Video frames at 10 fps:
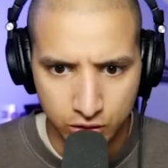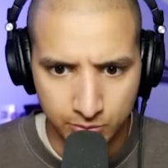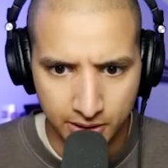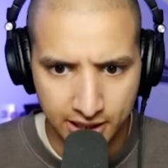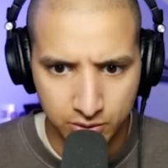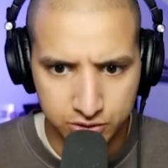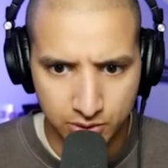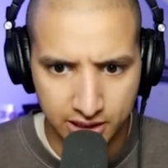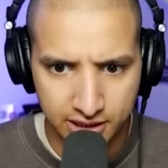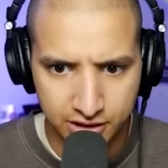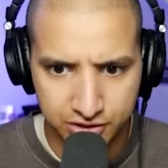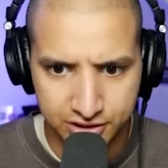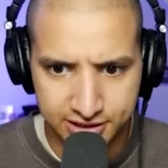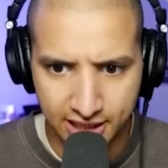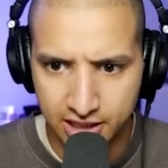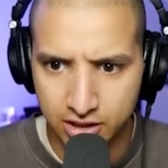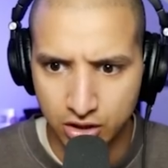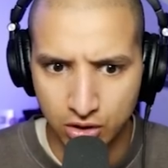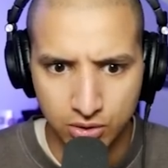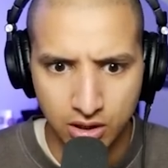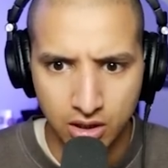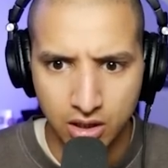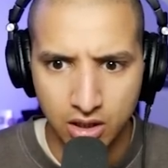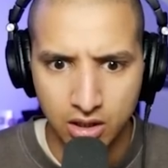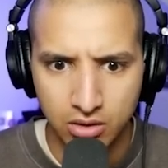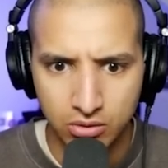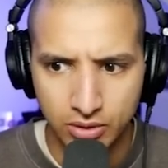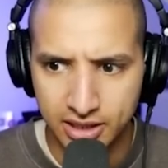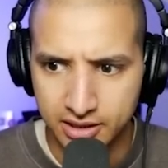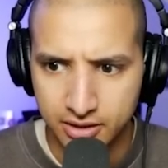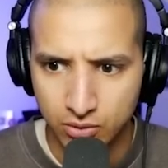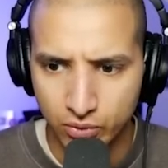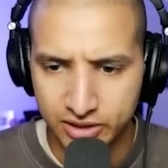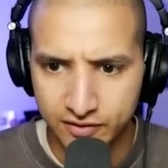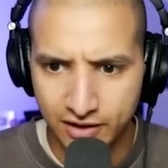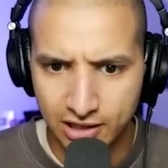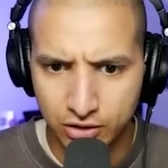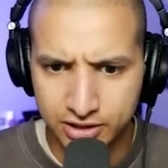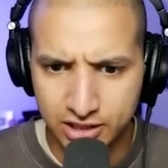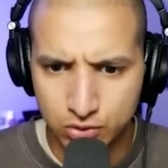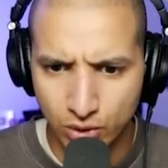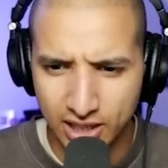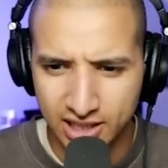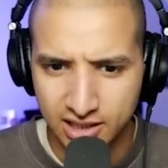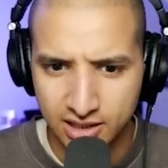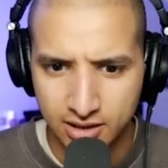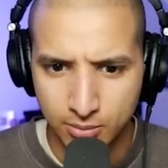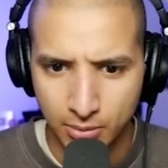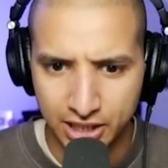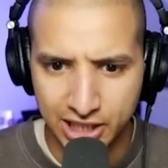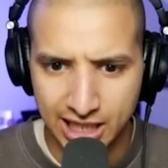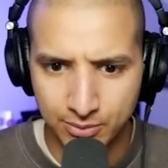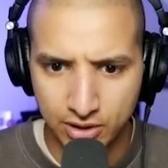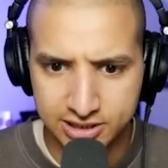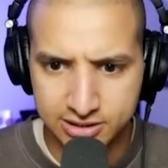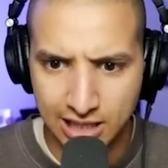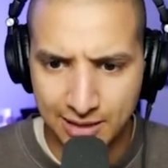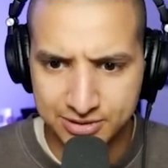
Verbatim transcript: Bonnie was right here just a second ago. Wait, whenever I look this way, my camera stops